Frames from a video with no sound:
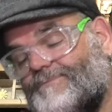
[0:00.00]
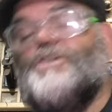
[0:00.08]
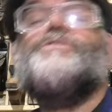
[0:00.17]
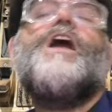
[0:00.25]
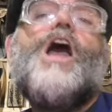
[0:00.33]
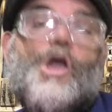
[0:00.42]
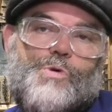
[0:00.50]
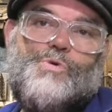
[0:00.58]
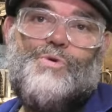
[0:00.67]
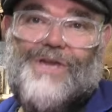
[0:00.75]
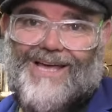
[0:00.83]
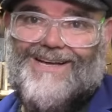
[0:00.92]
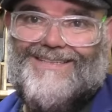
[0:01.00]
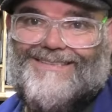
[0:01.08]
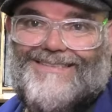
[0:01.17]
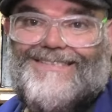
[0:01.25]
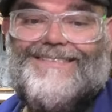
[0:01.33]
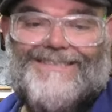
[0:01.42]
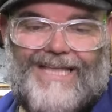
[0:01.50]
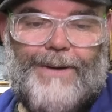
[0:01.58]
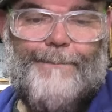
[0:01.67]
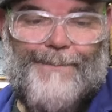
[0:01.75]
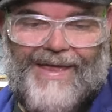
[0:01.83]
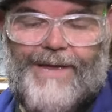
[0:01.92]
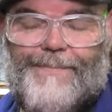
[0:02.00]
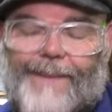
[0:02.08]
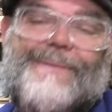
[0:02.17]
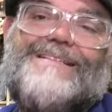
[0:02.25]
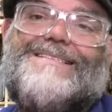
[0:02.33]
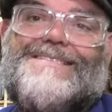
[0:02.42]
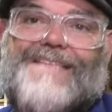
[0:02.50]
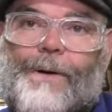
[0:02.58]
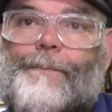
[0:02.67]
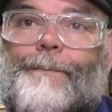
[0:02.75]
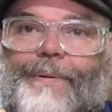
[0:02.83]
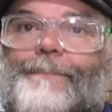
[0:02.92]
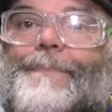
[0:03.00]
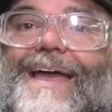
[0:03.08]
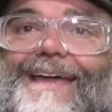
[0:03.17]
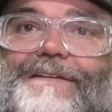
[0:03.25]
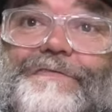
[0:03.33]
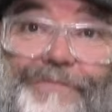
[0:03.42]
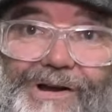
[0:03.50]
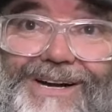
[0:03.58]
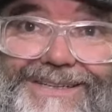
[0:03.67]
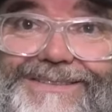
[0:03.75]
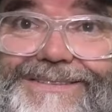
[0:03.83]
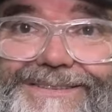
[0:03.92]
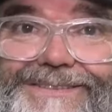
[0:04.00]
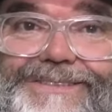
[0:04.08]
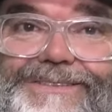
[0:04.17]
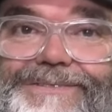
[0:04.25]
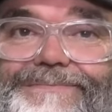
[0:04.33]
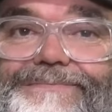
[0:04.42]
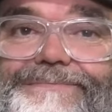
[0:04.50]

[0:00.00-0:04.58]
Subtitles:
So no, you can't just pick them up and dump them back in France.